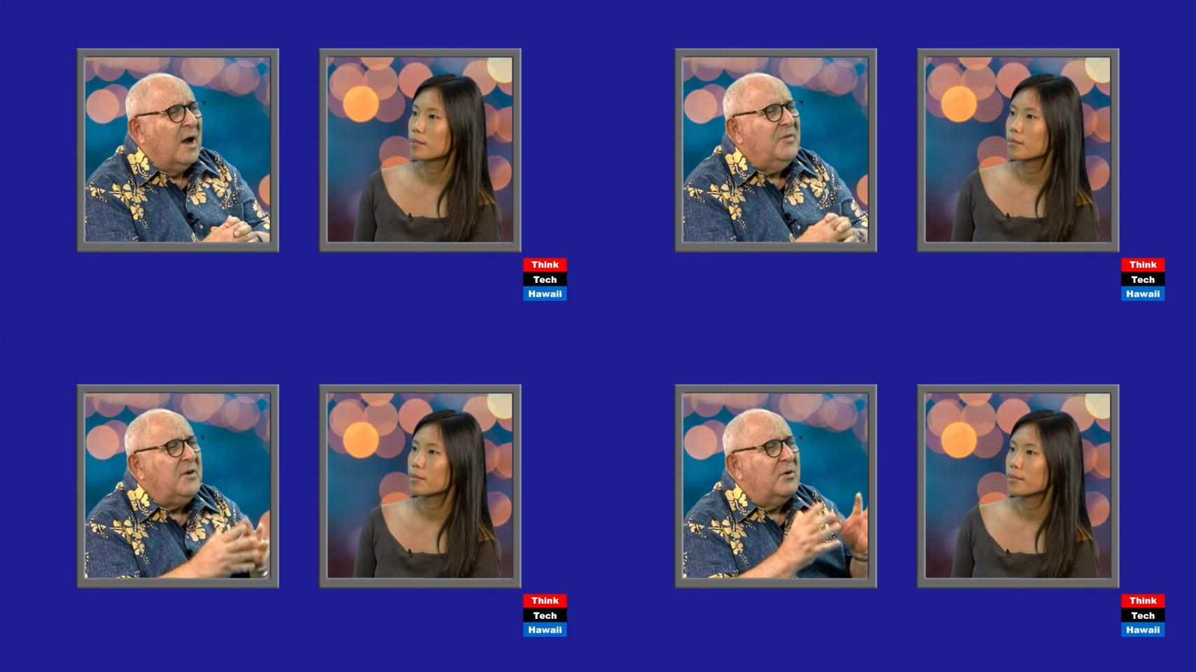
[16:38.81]

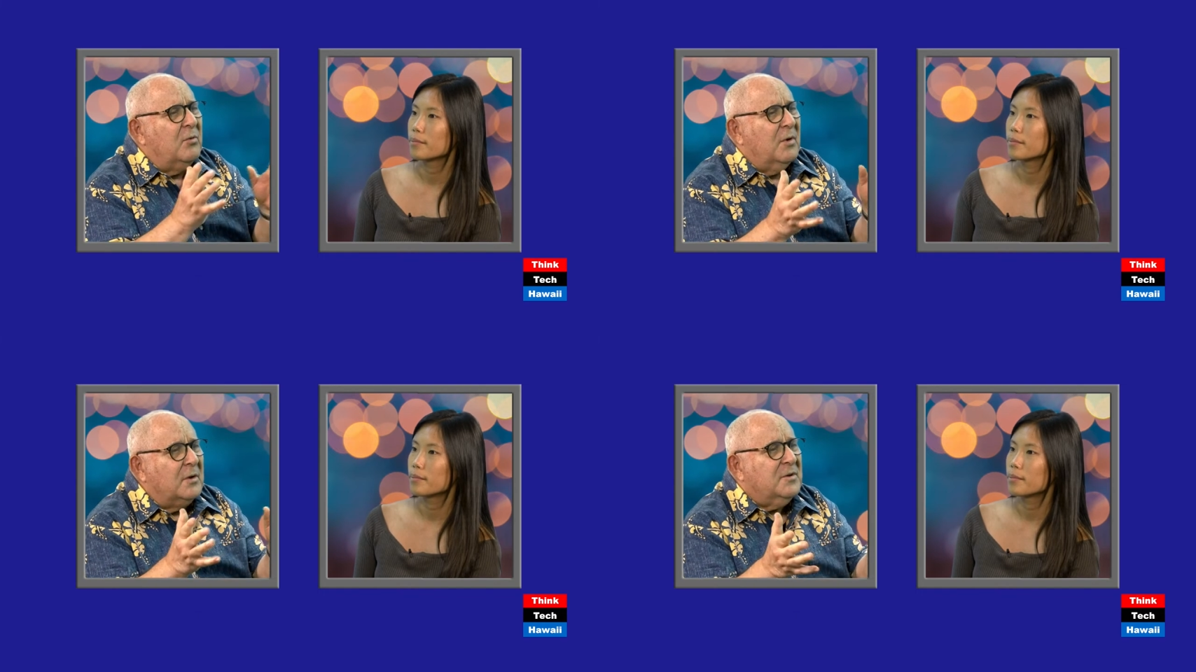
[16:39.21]
Speaker 1: I think
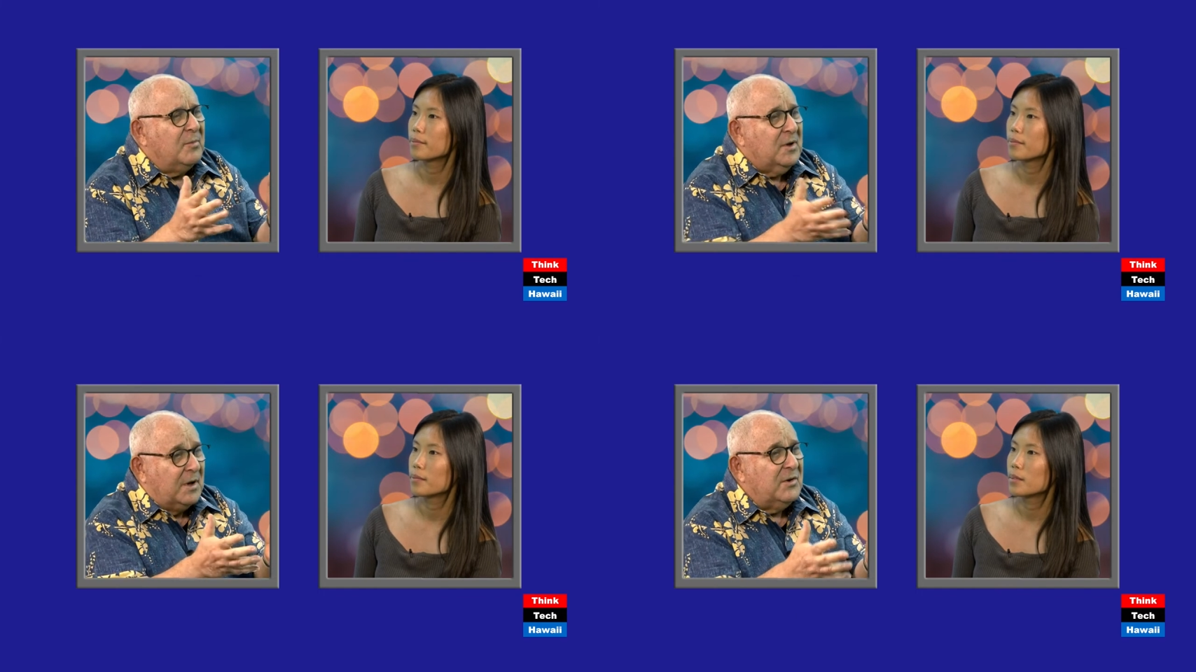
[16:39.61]
you
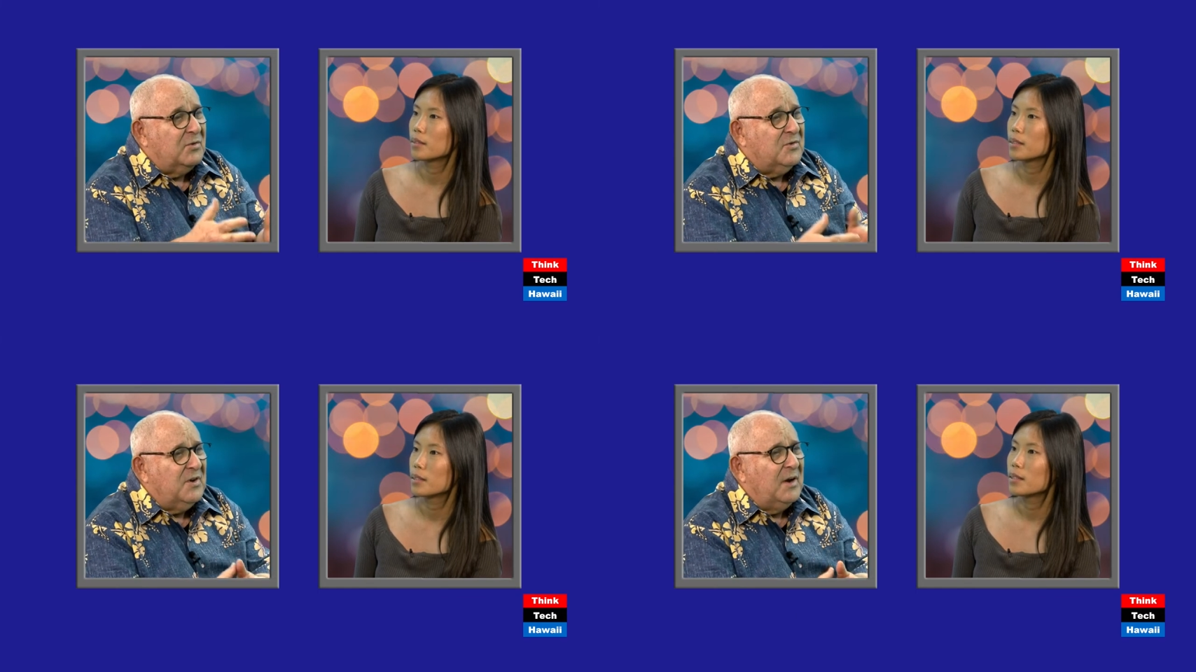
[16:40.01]
ultimately, as
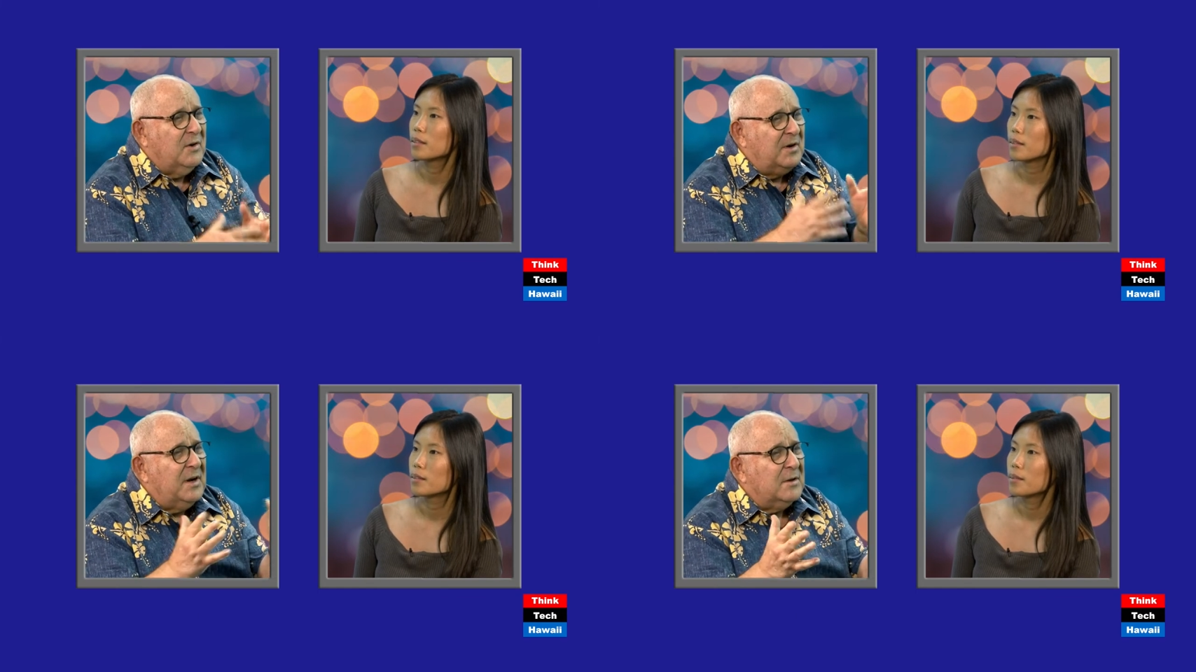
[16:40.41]
you said,
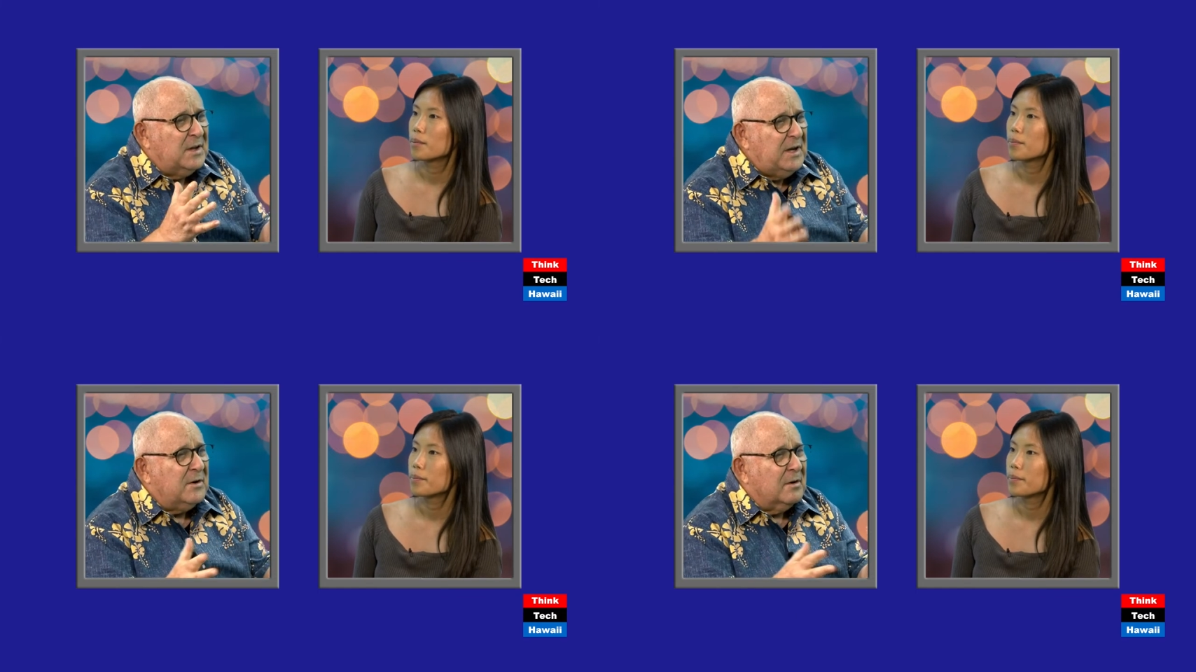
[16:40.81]
you need a
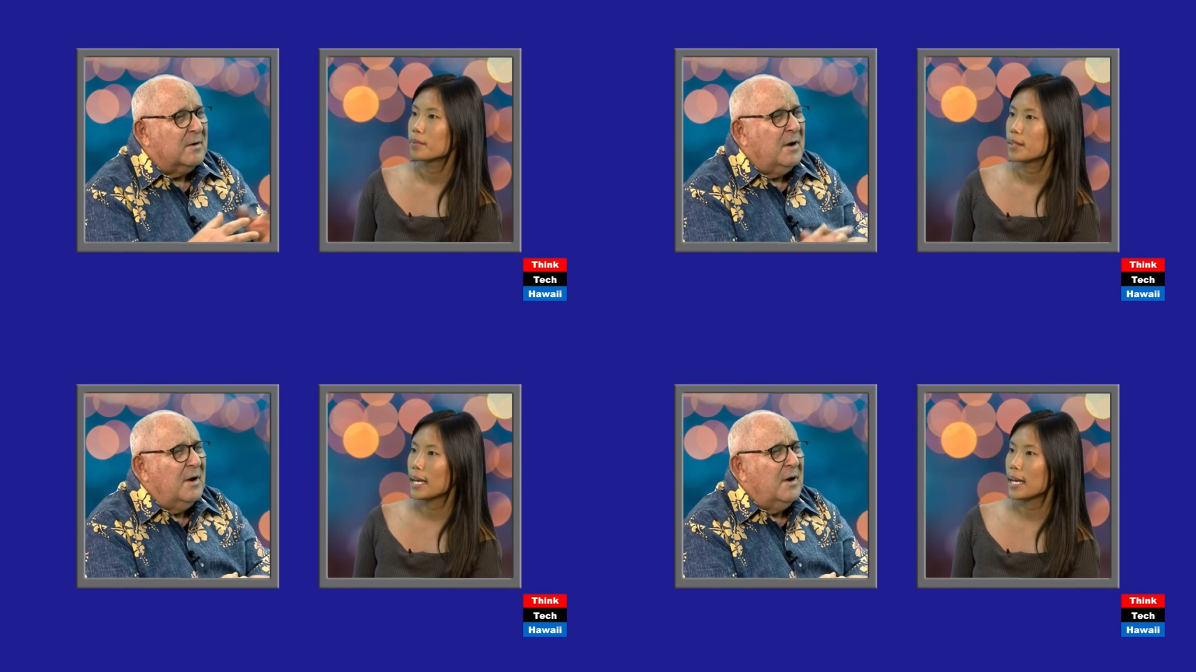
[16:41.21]
leader.